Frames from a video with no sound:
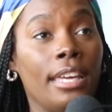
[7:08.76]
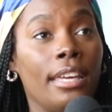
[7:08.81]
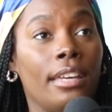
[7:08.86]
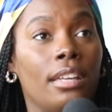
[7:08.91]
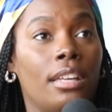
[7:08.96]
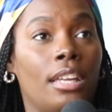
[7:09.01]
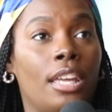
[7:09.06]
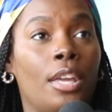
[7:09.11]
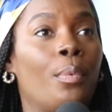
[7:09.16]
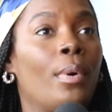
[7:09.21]

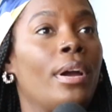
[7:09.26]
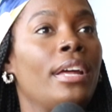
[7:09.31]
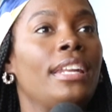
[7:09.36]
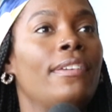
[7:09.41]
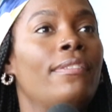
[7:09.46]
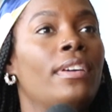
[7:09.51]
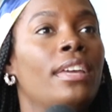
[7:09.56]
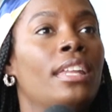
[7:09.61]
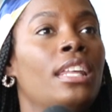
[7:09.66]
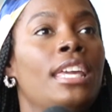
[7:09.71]
It wasn't
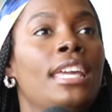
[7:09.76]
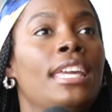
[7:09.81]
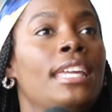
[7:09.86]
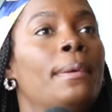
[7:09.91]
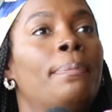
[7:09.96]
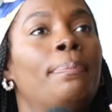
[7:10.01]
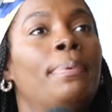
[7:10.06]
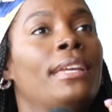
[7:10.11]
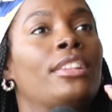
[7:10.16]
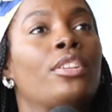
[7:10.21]
even. He
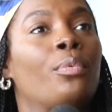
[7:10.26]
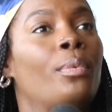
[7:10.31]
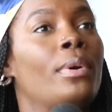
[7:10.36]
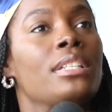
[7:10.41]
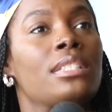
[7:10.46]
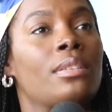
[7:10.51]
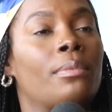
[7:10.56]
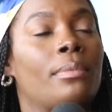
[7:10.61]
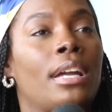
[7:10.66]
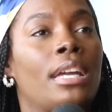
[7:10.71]
didn't pick the
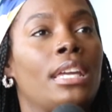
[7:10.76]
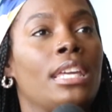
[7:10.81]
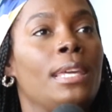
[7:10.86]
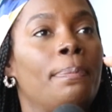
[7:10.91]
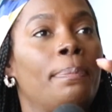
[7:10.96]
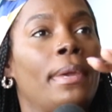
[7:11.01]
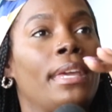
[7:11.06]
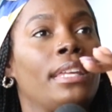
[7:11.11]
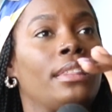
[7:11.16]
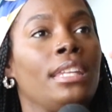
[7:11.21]
restaurant. He
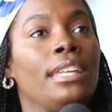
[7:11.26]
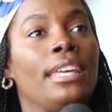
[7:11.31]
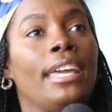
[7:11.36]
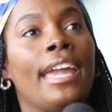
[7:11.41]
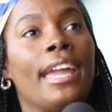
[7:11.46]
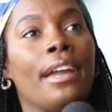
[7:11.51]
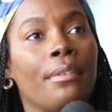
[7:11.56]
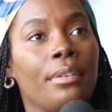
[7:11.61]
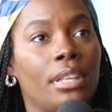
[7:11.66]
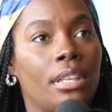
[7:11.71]
picked the
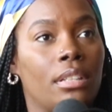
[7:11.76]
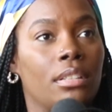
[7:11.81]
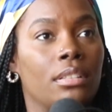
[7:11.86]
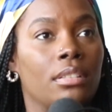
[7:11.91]
area.